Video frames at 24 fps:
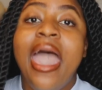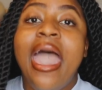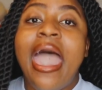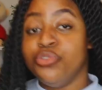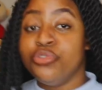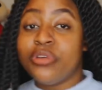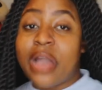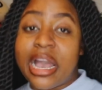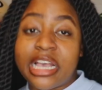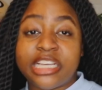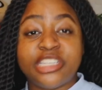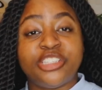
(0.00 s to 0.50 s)
You
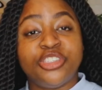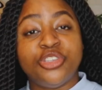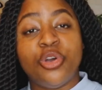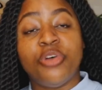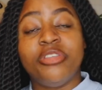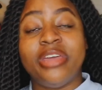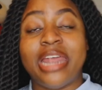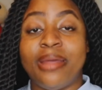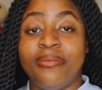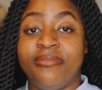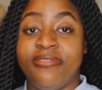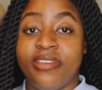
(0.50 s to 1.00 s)
guys know
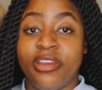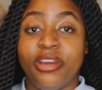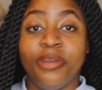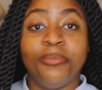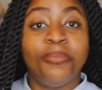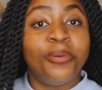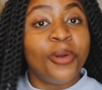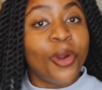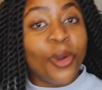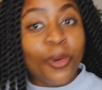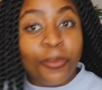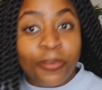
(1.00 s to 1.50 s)
that I'm very
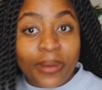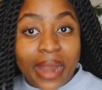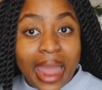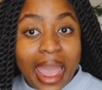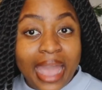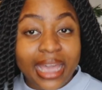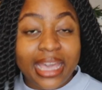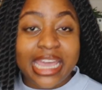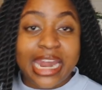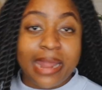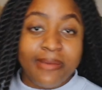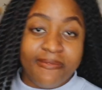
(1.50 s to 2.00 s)

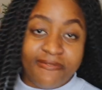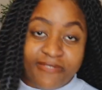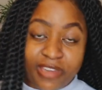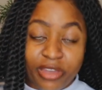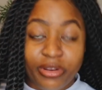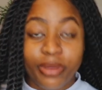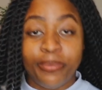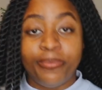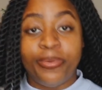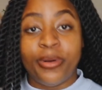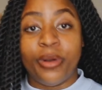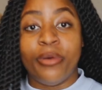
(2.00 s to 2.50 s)
pro-black and I'm
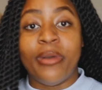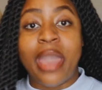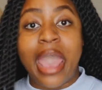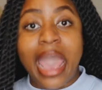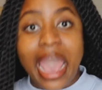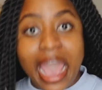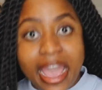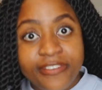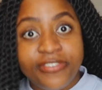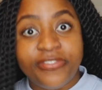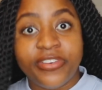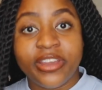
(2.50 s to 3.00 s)
very
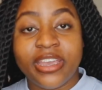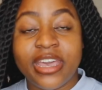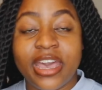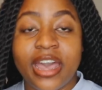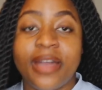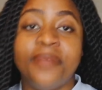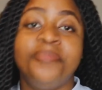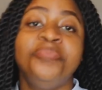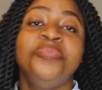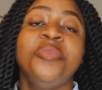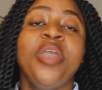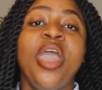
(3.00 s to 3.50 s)

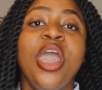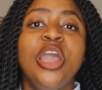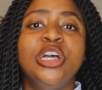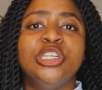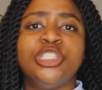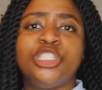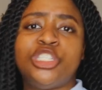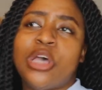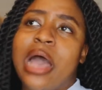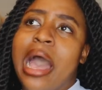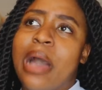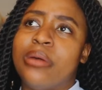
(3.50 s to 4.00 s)
pro-Africa,
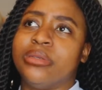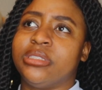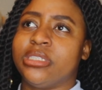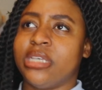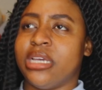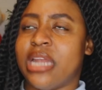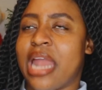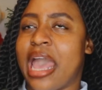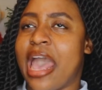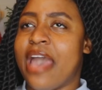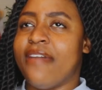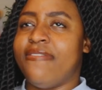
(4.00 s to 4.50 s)
so I was
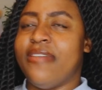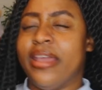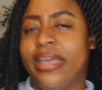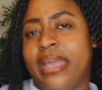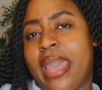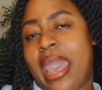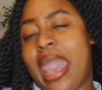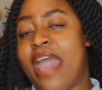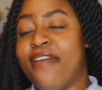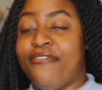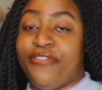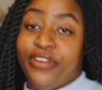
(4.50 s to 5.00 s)
gonna have like
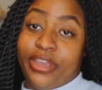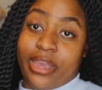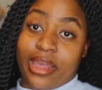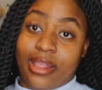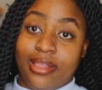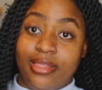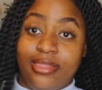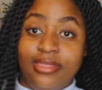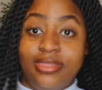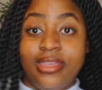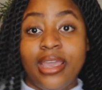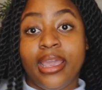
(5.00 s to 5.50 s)
an
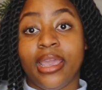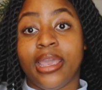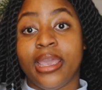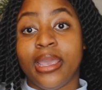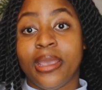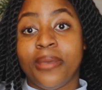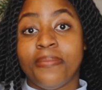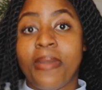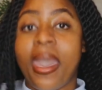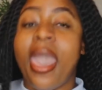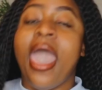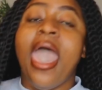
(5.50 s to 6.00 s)
African
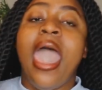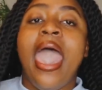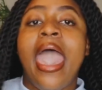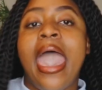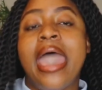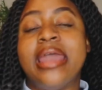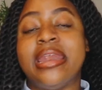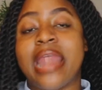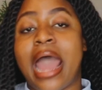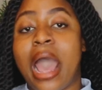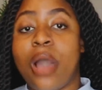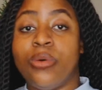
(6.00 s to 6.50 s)
theme,
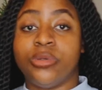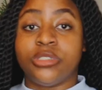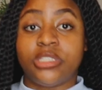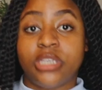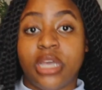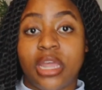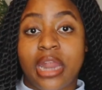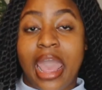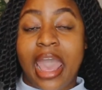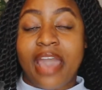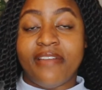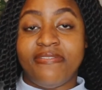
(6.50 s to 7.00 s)
and I was
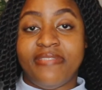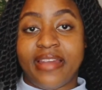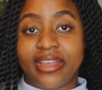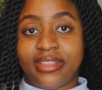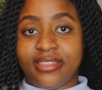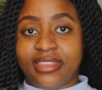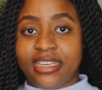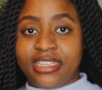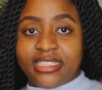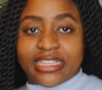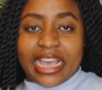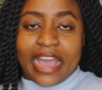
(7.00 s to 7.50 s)
gonna have like
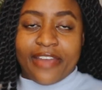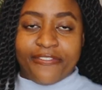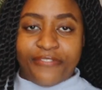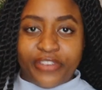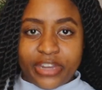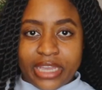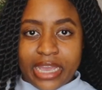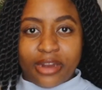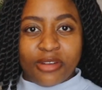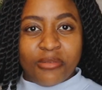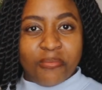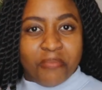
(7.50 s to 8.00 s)
these
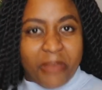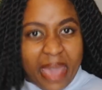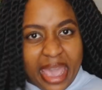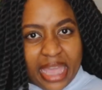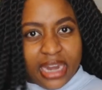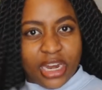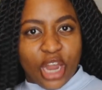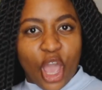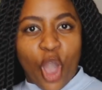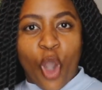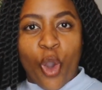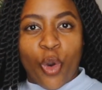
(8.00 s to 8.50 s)
African
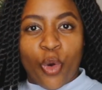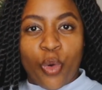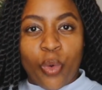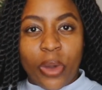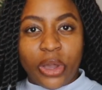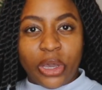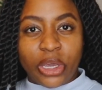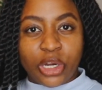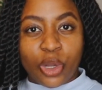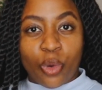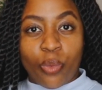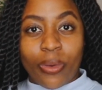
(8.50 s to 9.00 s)
men who are
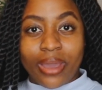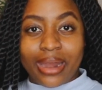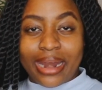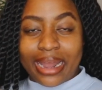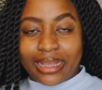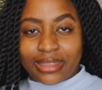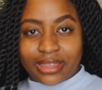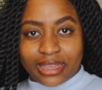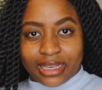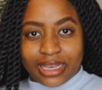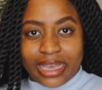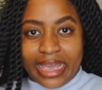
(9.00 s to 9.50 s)
gonna wear
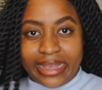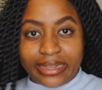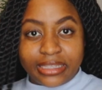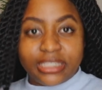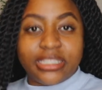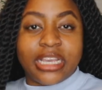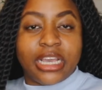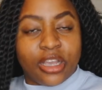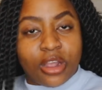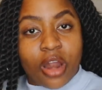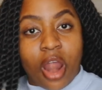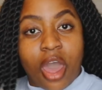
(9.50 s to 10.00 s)
like the
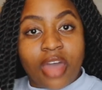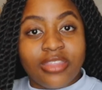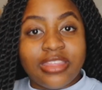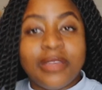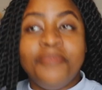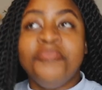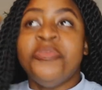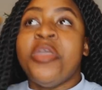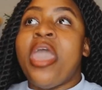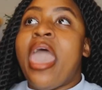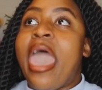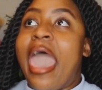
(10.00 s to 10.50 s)
kente cup,
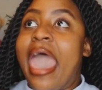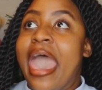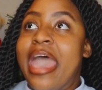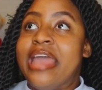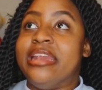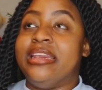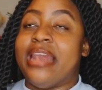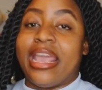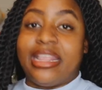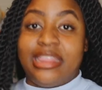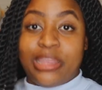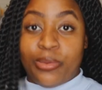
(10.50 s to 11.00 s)

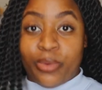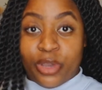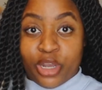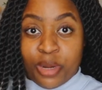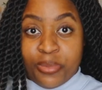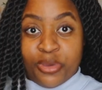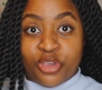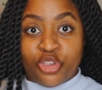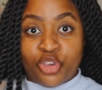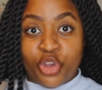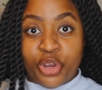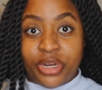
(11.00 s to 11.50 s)
and like they were gonna
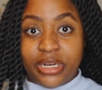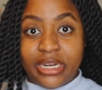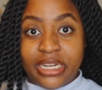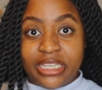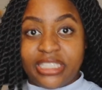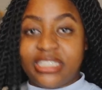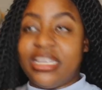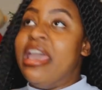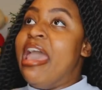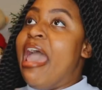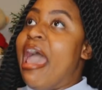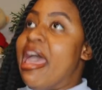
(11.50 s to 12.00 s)
be
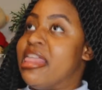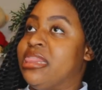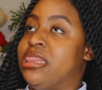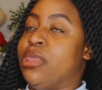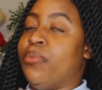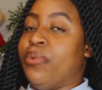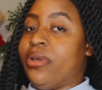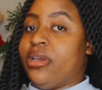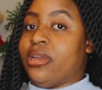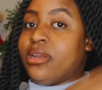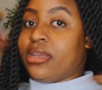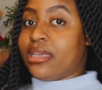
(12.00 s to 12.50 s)
shirtless and they
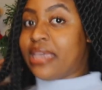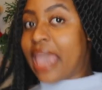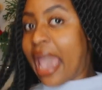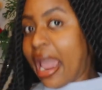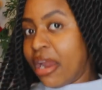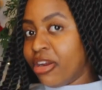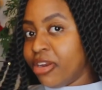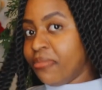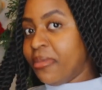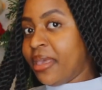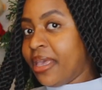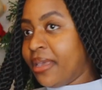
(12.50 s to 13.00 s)
were gonna
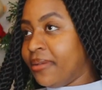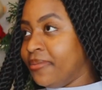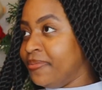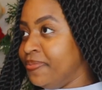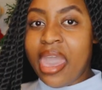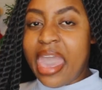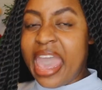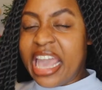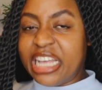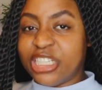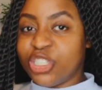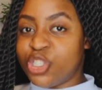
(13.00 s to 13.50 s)
carry me
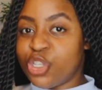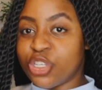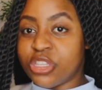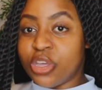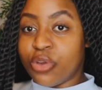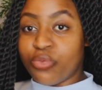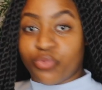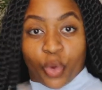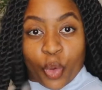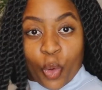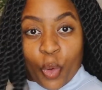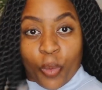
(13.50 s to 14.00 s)
into the
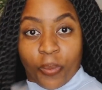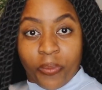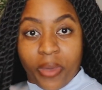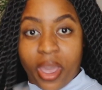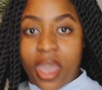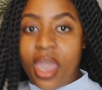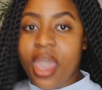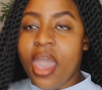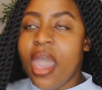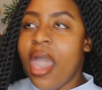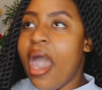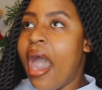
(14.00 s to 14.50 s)
room,
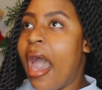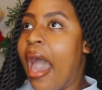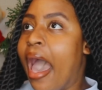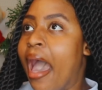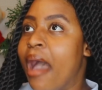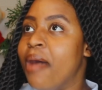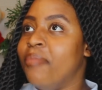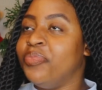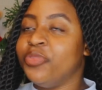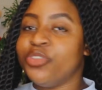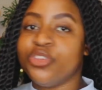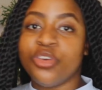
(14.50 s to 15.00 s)

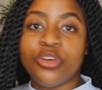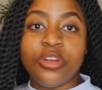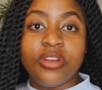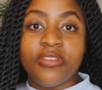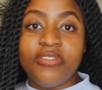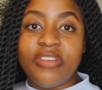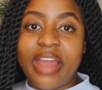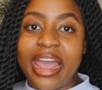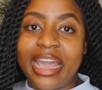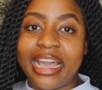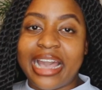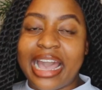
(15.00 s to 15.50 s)
sort of
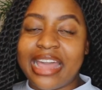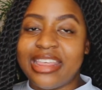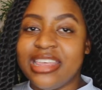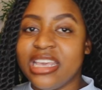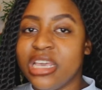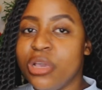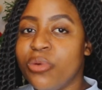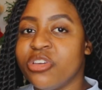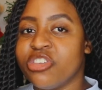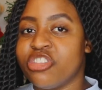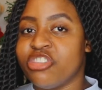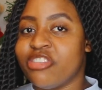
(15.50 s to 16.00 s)
like, I think
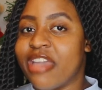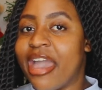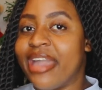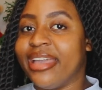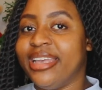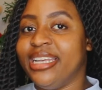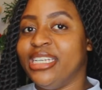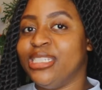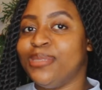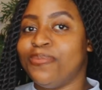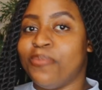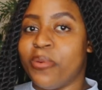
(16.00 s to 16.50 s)
it was
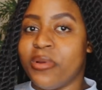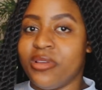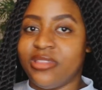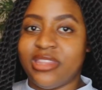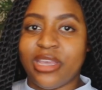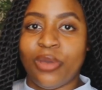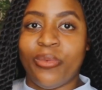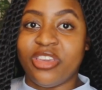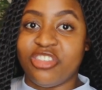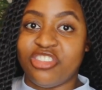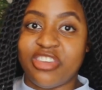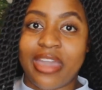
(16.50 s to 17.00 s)
Jackie's birthday
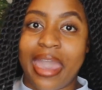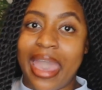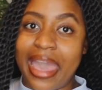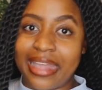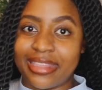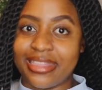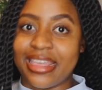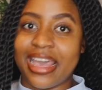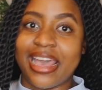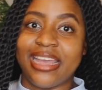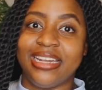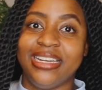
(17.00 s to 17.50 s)
where she
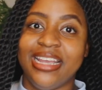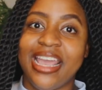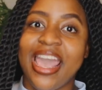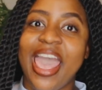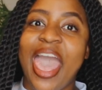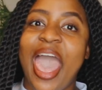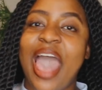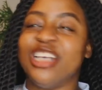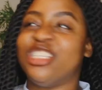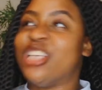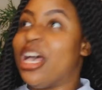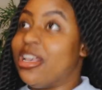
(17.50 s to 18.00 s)
had that.
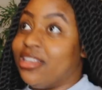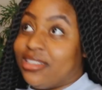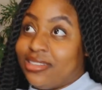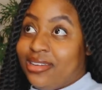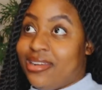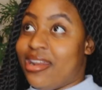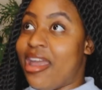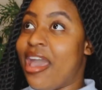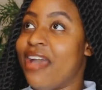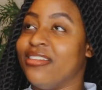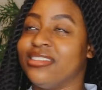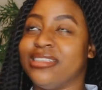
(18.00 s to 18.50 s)
So I was
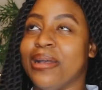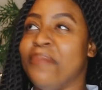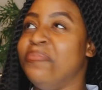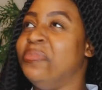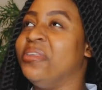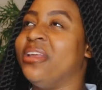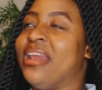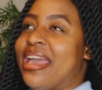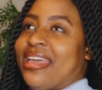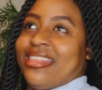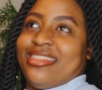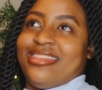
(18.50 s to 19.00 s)
gonna have
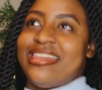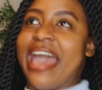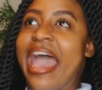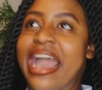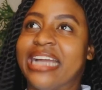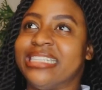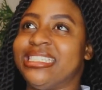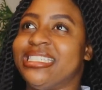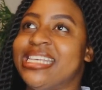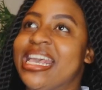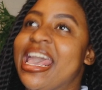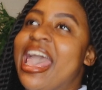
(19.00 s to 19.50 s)
something like
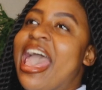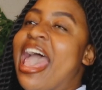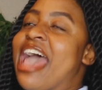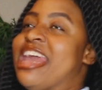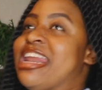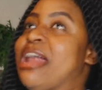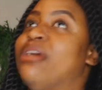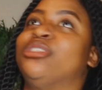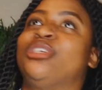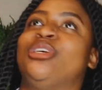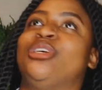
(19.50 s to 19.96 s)
that, and I was